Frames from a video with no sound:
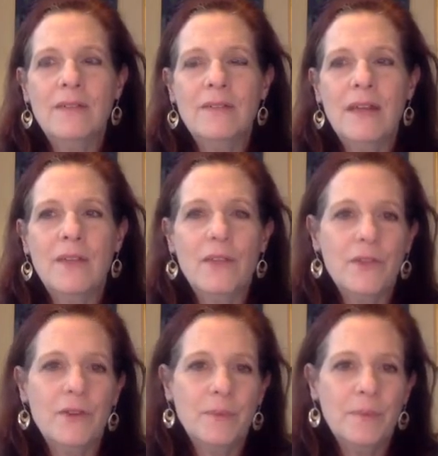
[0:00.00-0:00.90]
the
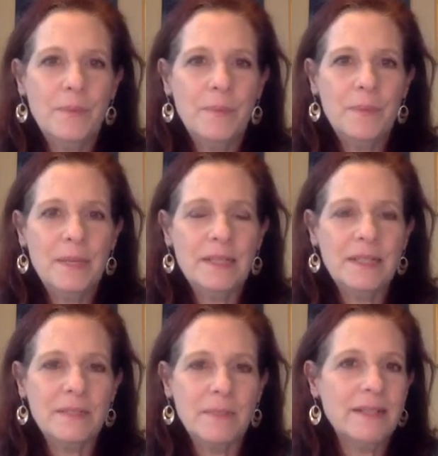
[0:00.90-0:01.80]
third piece
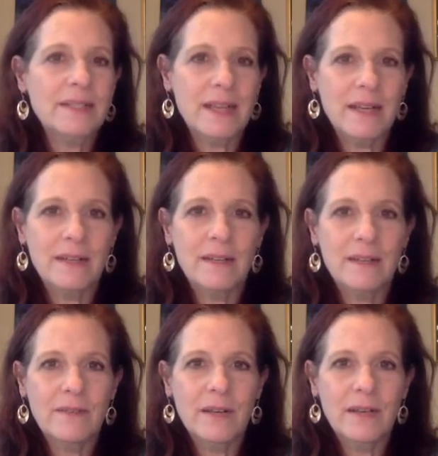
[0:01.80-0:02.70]
is mindset,
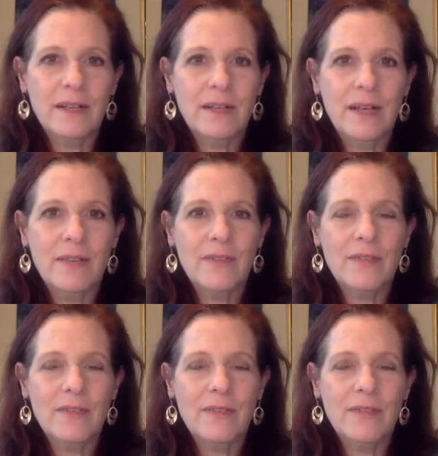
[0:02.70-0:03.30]
right? And